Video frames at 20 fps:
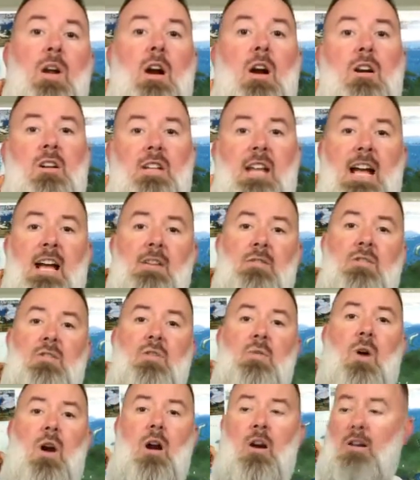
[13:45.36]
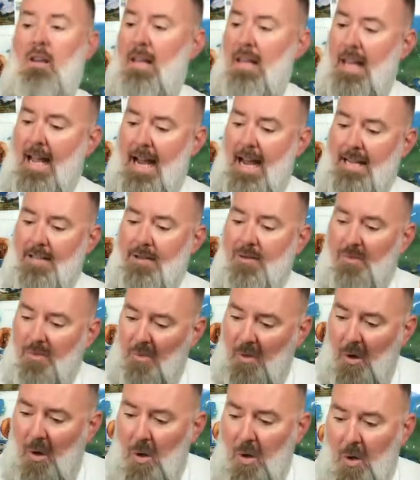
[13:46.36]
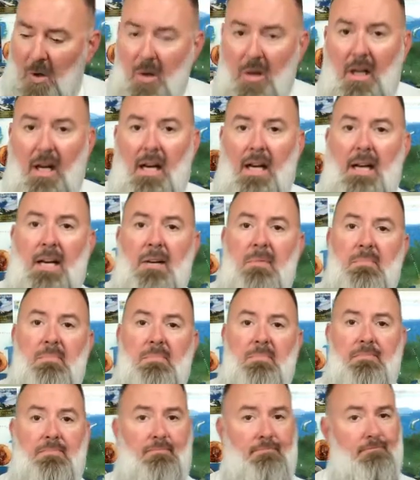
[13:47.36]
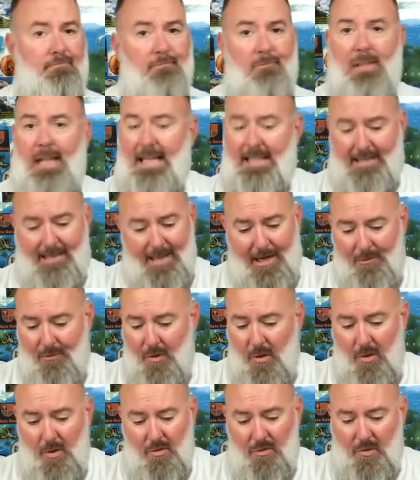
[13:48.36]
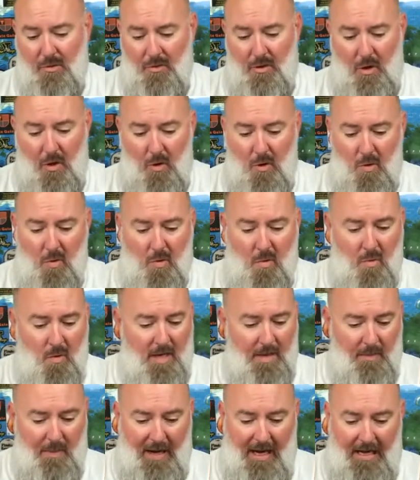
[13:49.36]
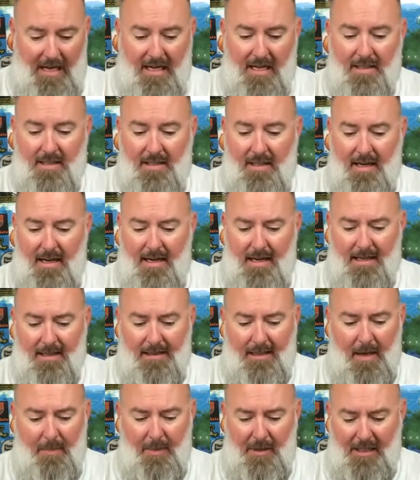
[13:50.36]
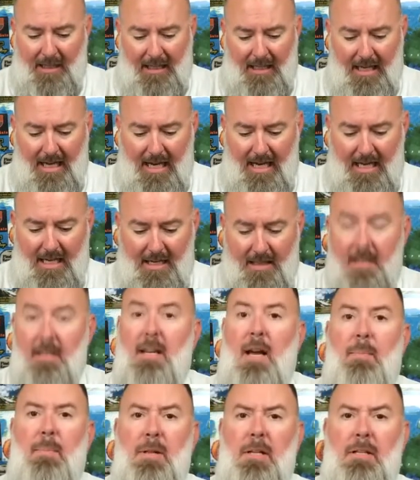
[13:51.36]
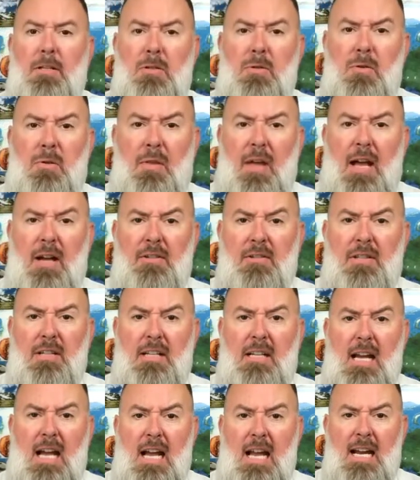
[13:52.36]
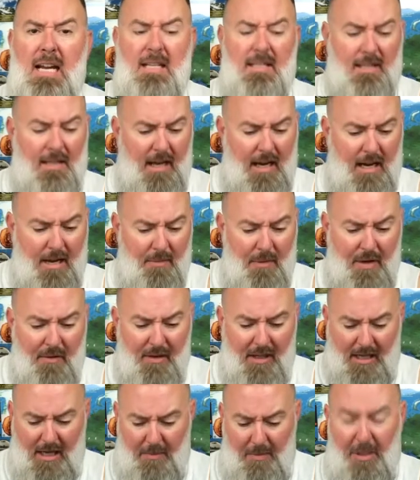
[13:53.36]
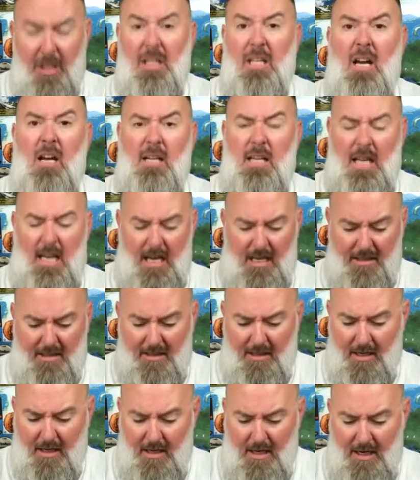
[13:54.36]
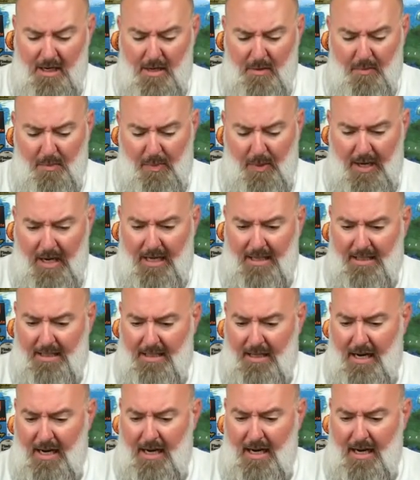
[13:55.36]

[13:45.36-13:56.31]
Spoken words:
are down to our last roll. Last 10 rolls, no wheat pennies. A couple of Canadians, couple of 2009s, even a couple of young heads, but